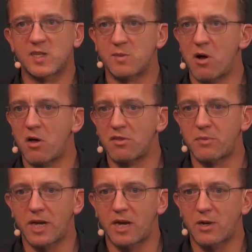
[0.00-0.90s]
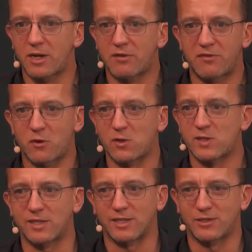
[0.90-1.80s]
months, we hired our first
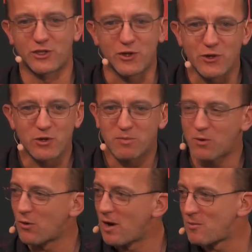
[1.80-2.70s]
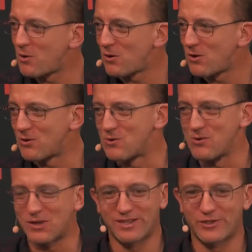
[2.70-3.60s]
junior programmer who
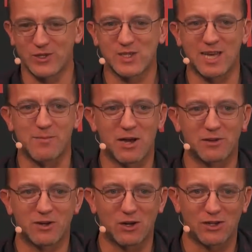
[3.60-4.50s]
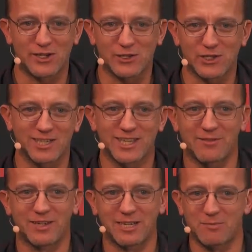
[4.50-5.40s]
just came out of college that
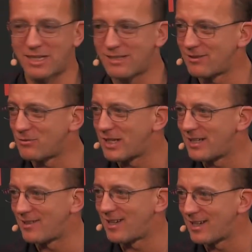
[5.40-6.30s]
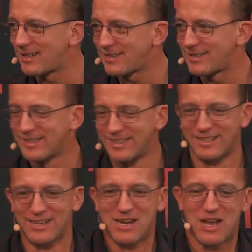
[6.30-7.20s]
Kevin had met and really liked.
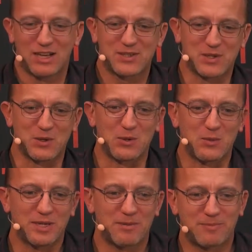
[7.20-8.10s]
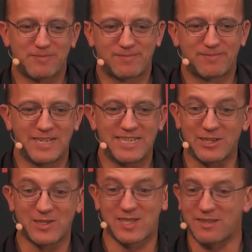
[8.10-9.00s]
So he
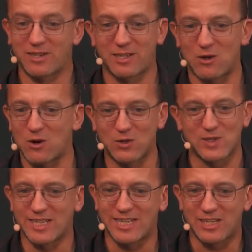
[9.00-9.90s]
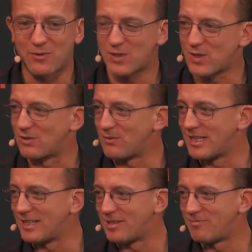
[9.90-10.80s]
didn't stay very long because in the end, he wasn't
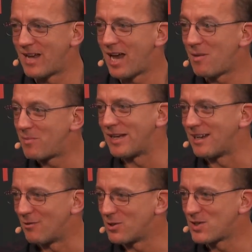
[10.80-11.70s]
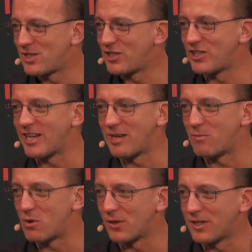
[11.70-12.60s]
really helping. I was teaching him
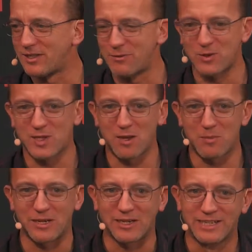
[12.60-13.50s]
more than he was helping.